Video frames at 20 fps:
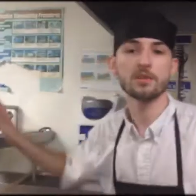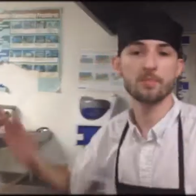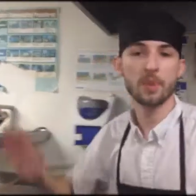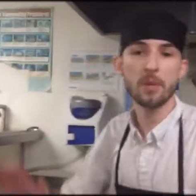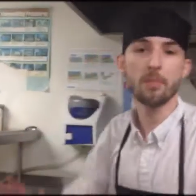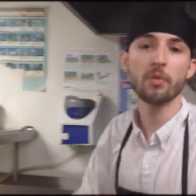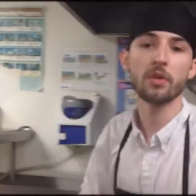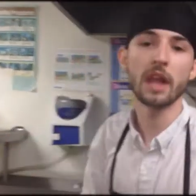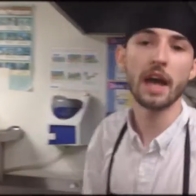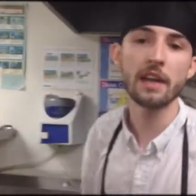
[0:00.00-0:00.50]

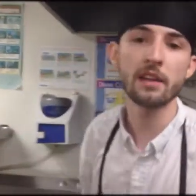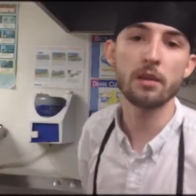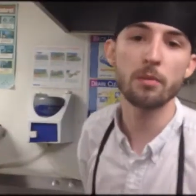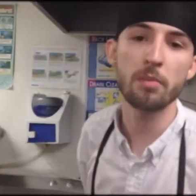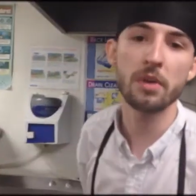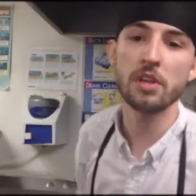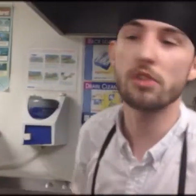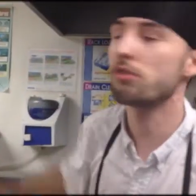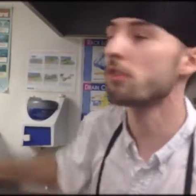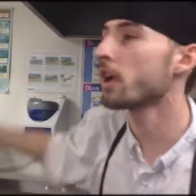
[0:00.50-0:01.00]
because people
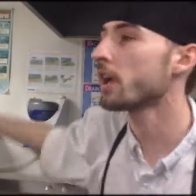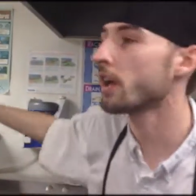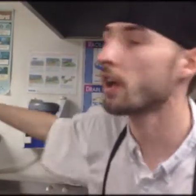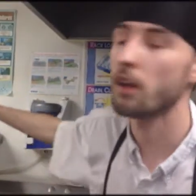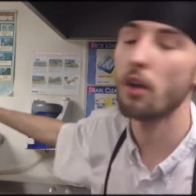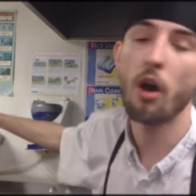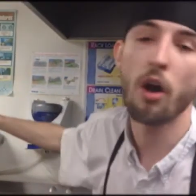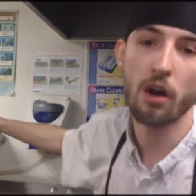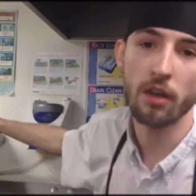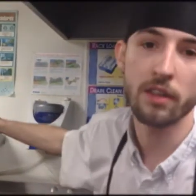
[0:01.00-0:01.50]
like to be
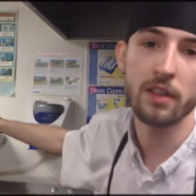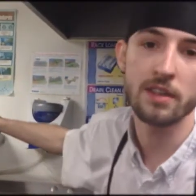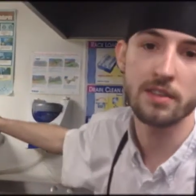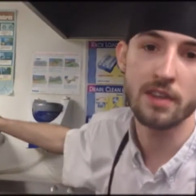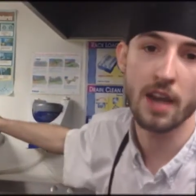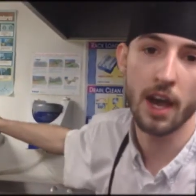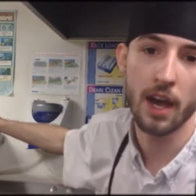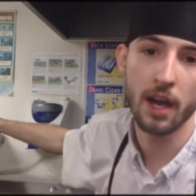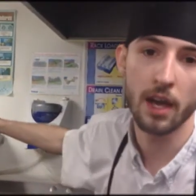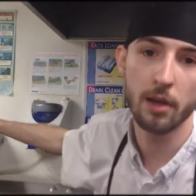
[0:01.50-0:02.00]
drinking all
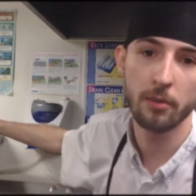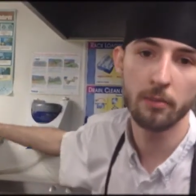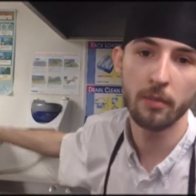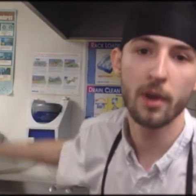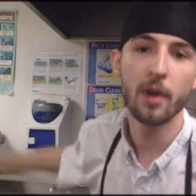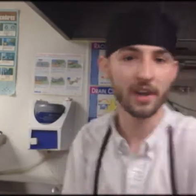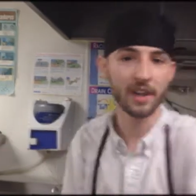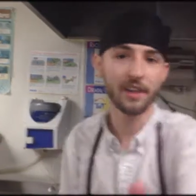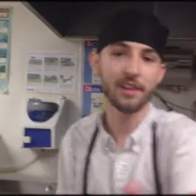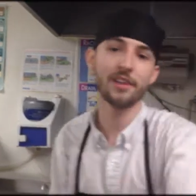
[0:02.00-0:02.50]
the time.
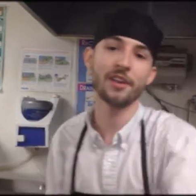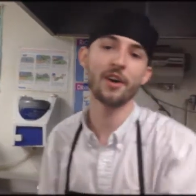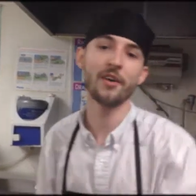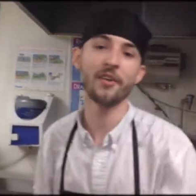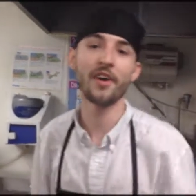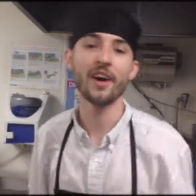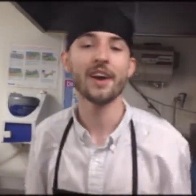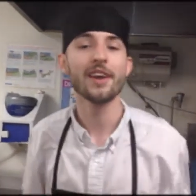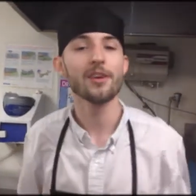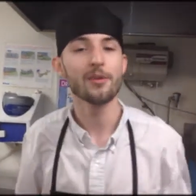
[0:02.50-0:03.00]
But you
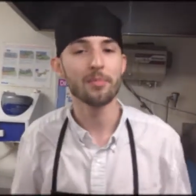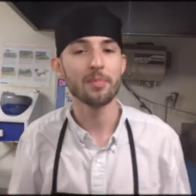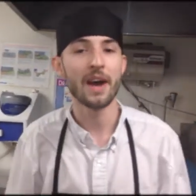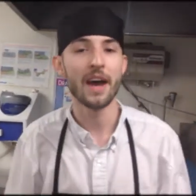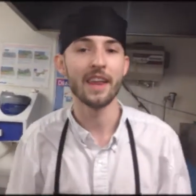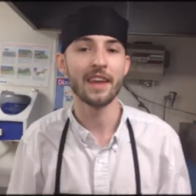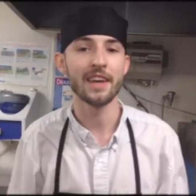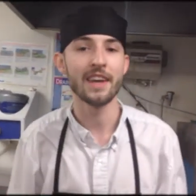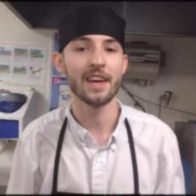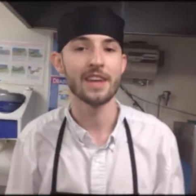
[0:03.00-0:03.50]
know what, you'll
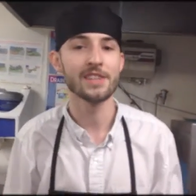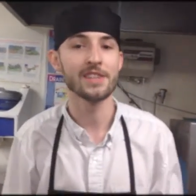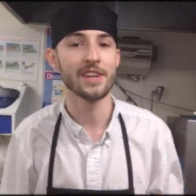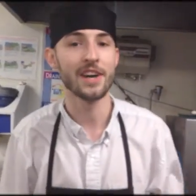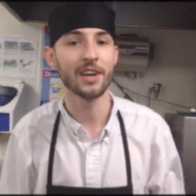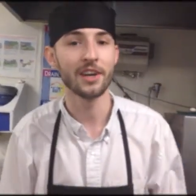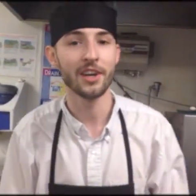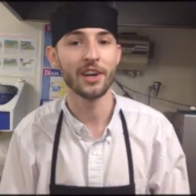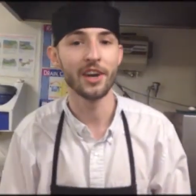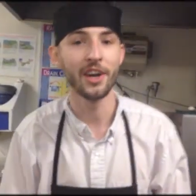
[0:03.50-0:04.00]
probably
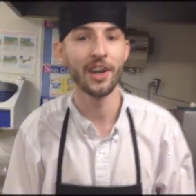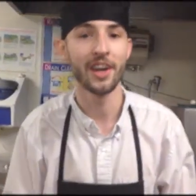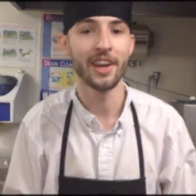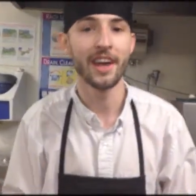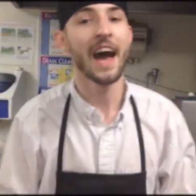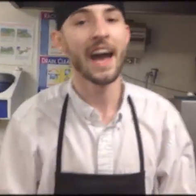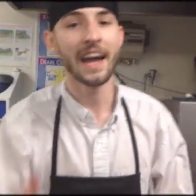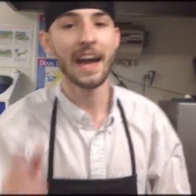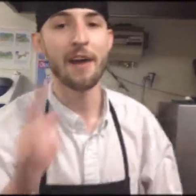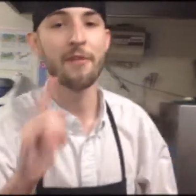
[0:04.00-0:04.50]
catch on good.
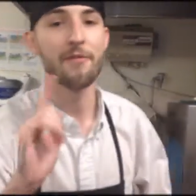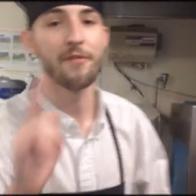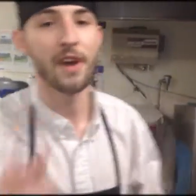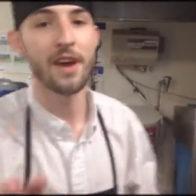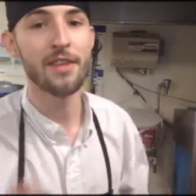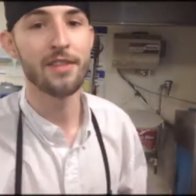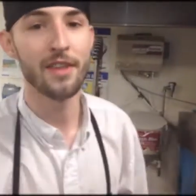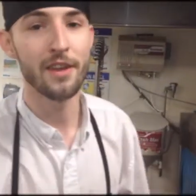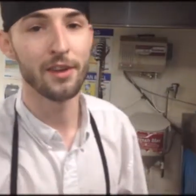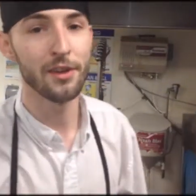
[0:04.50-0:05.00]
I got
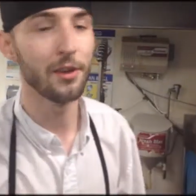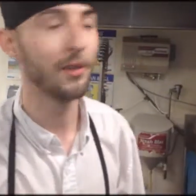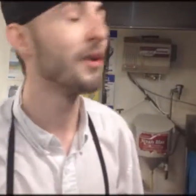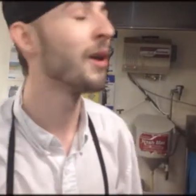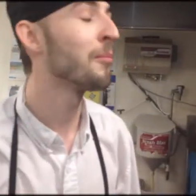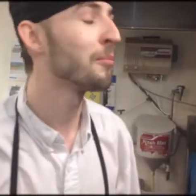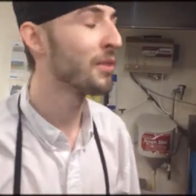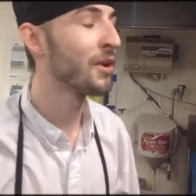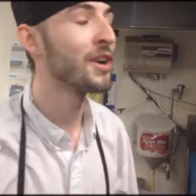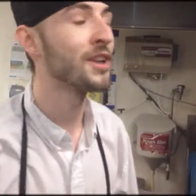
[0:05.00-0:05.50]
faith in
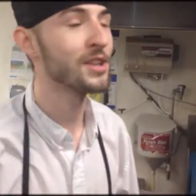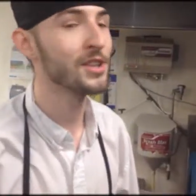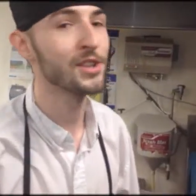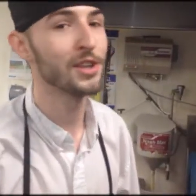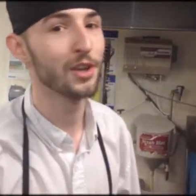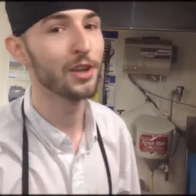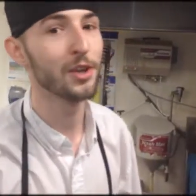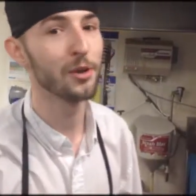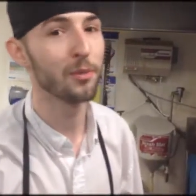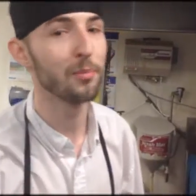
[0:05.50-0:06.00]
you, I'm pretty sure